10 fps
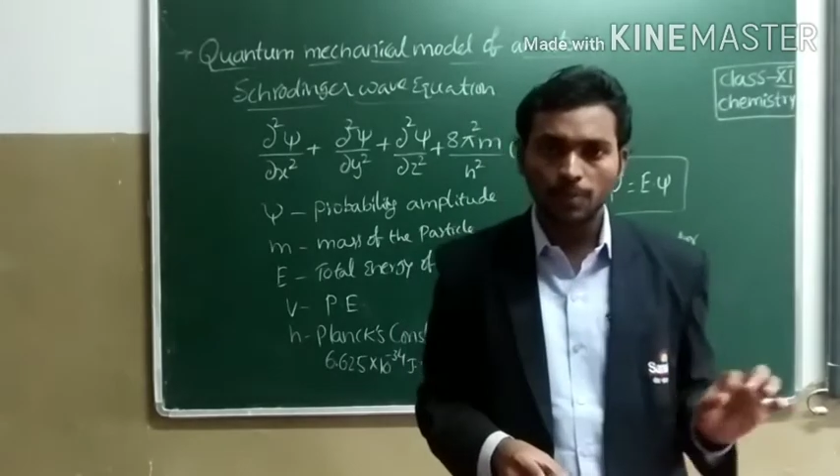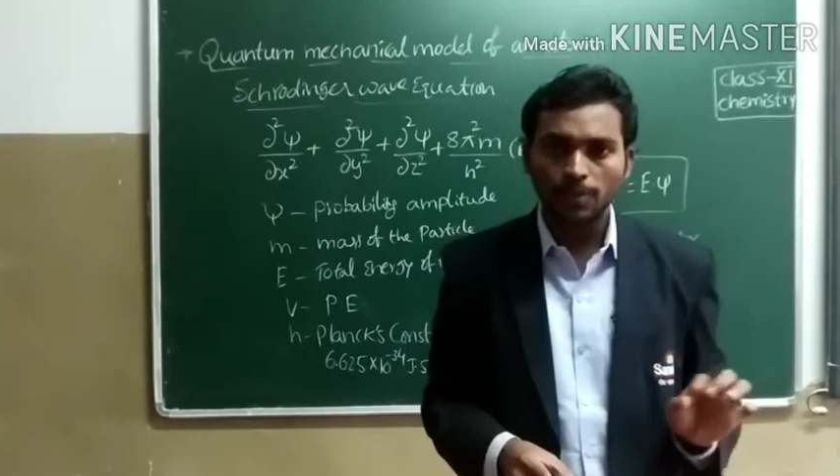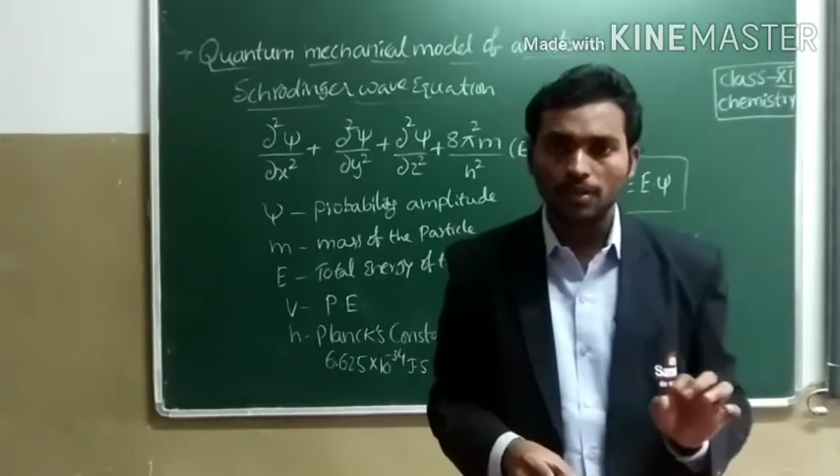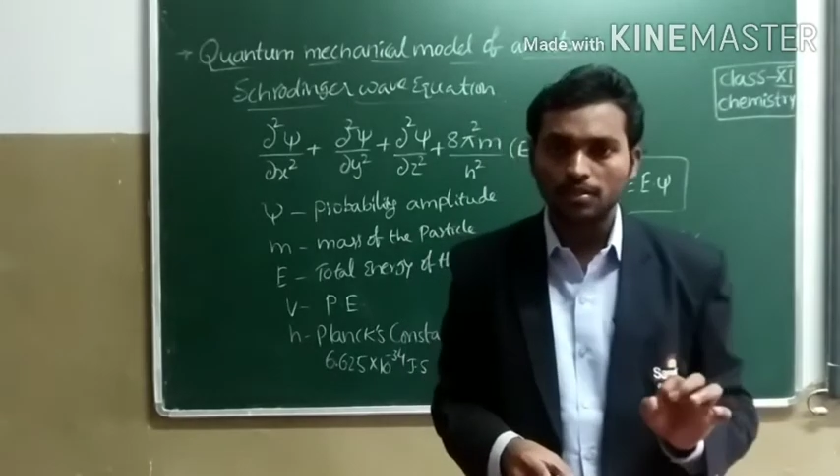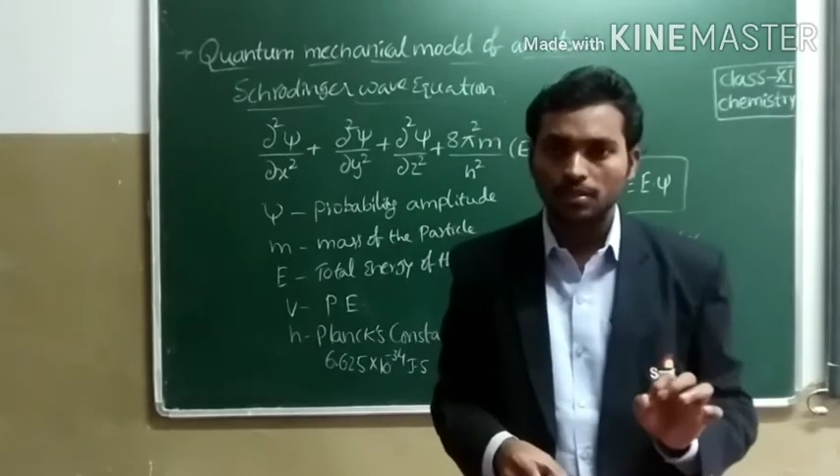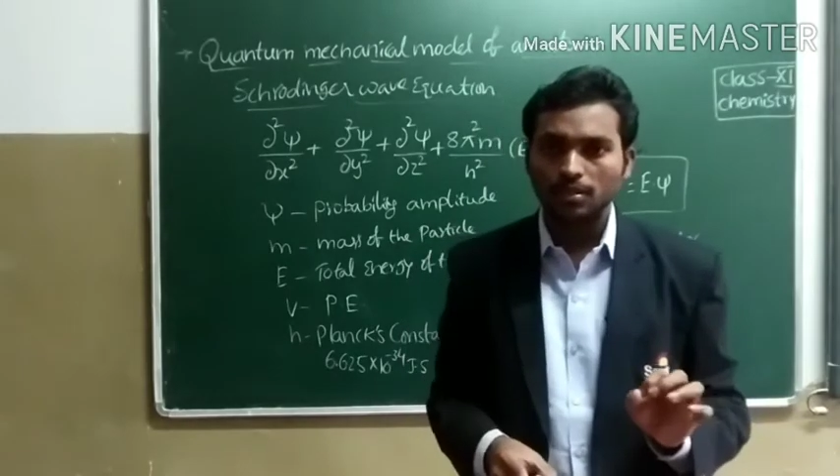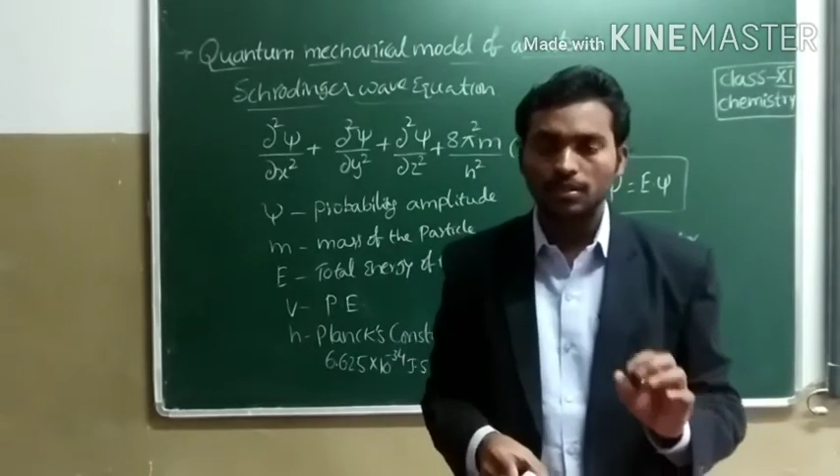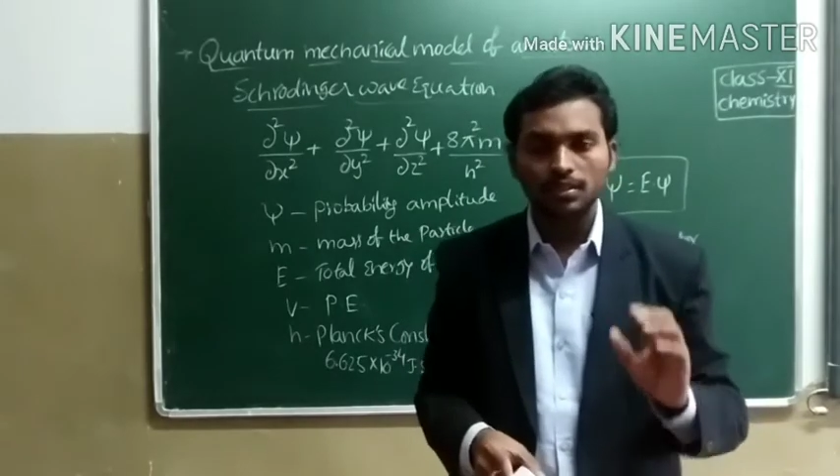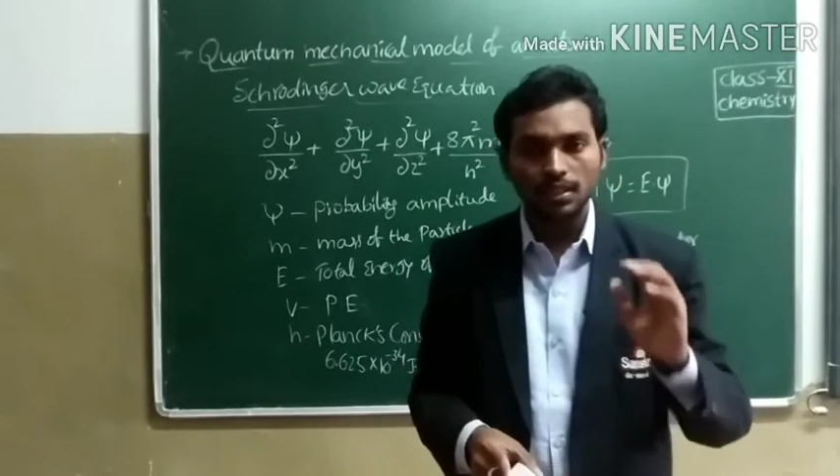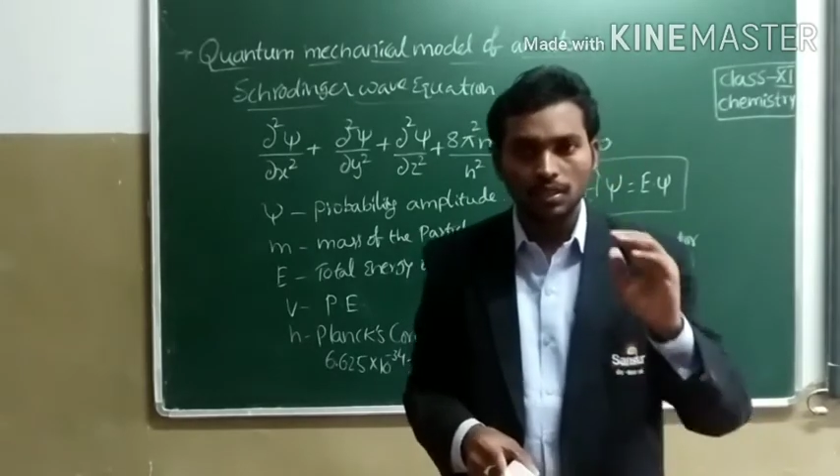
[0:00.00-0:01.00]

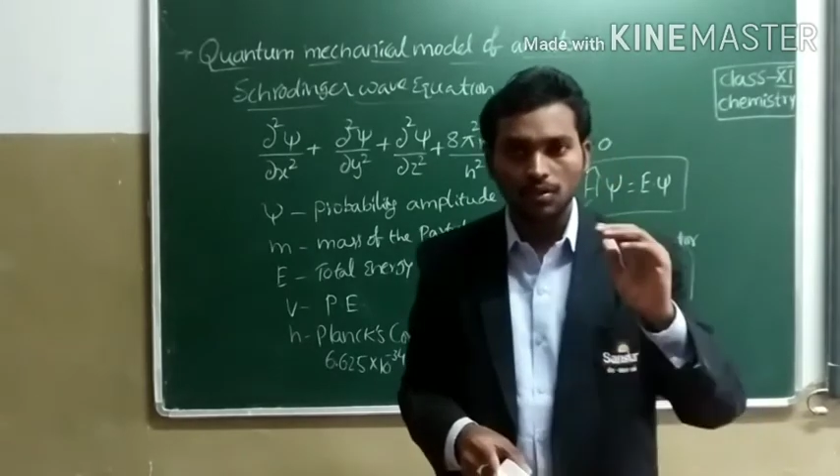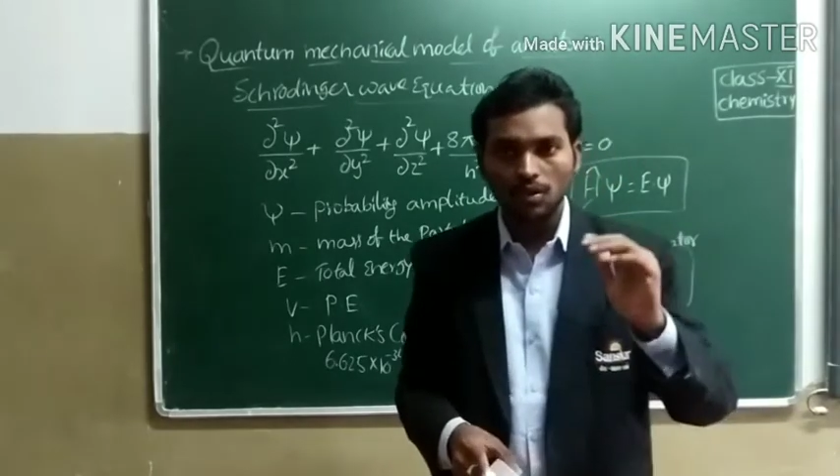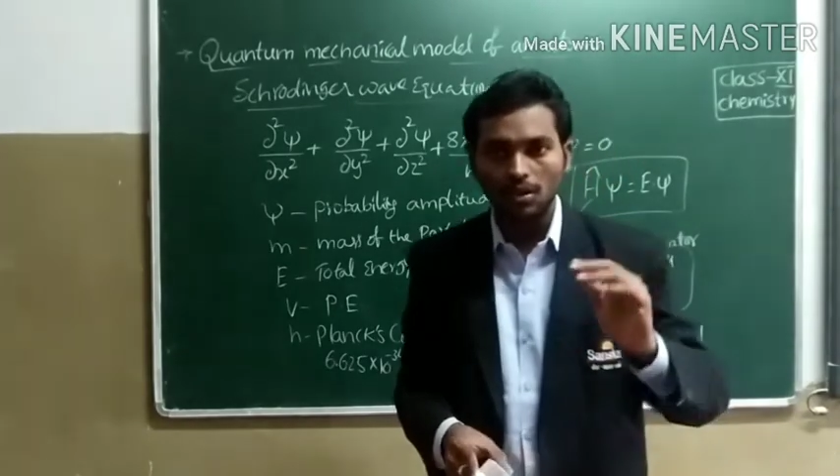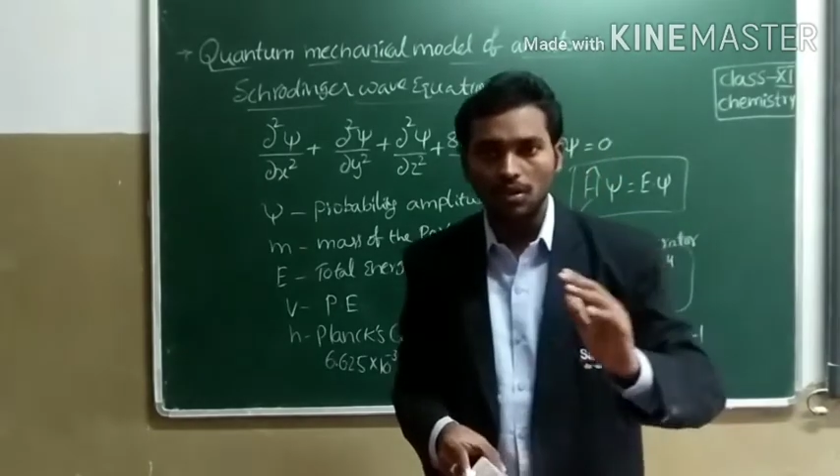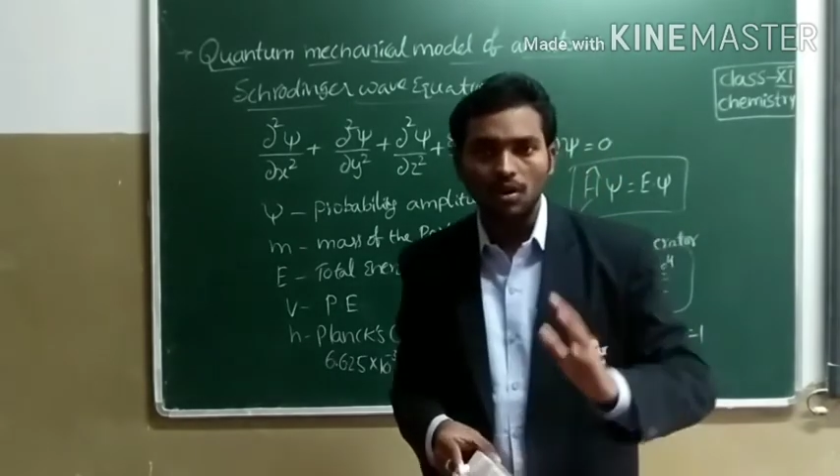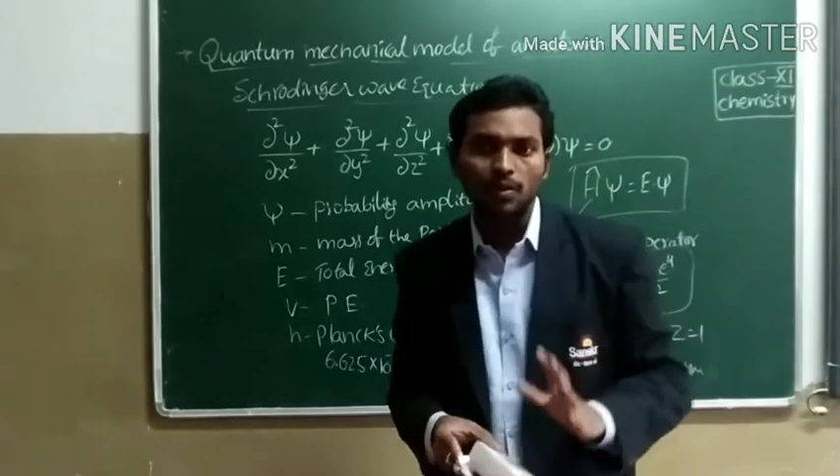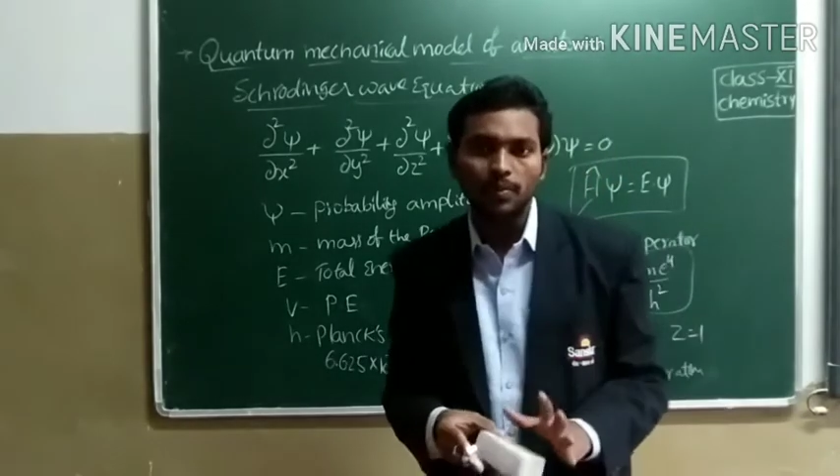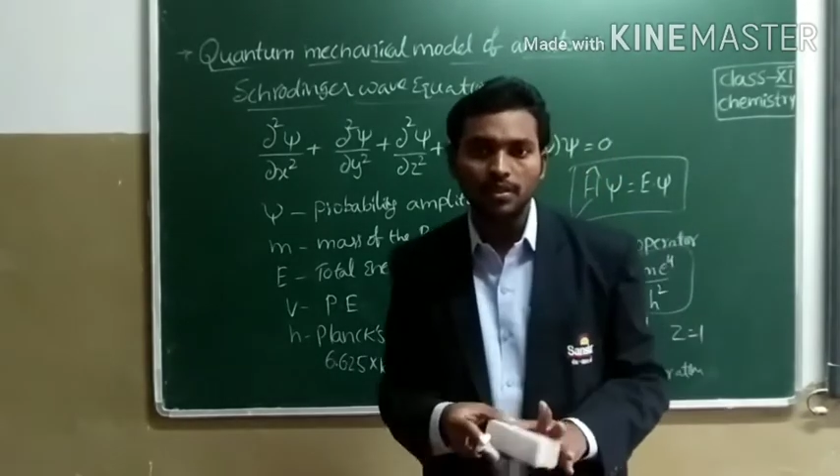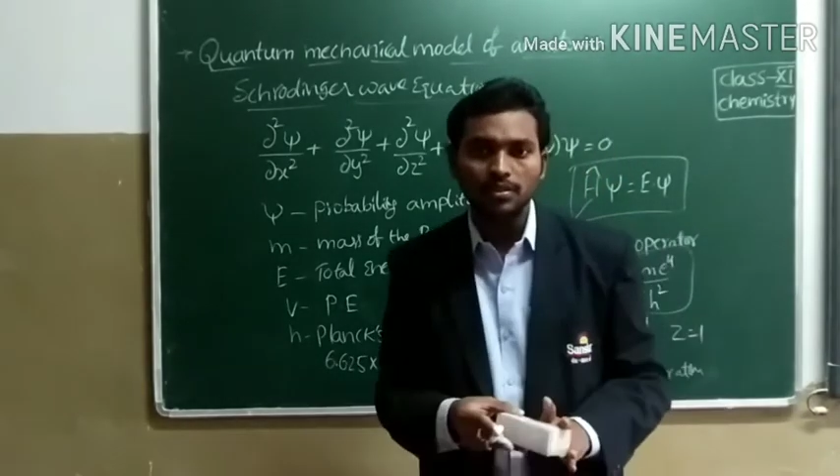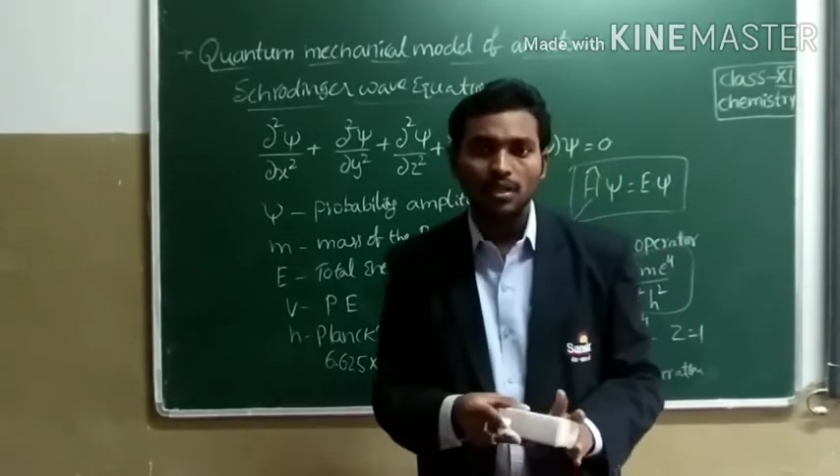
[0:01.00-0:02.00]
paths. They are called
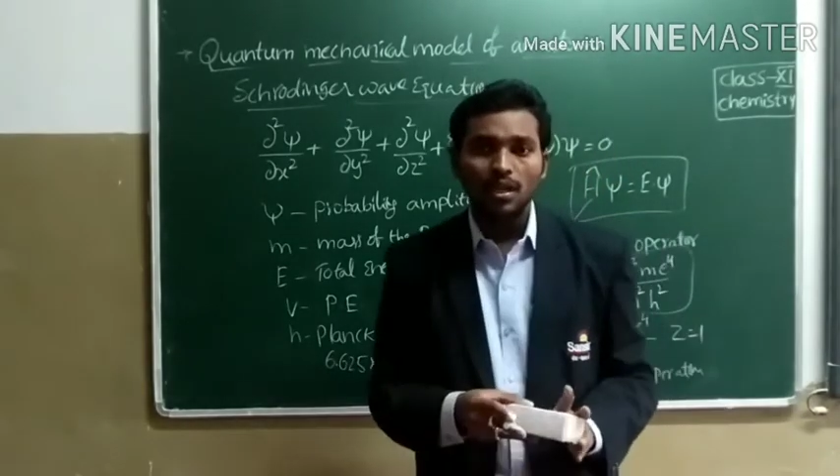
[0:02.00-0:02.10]
orbits.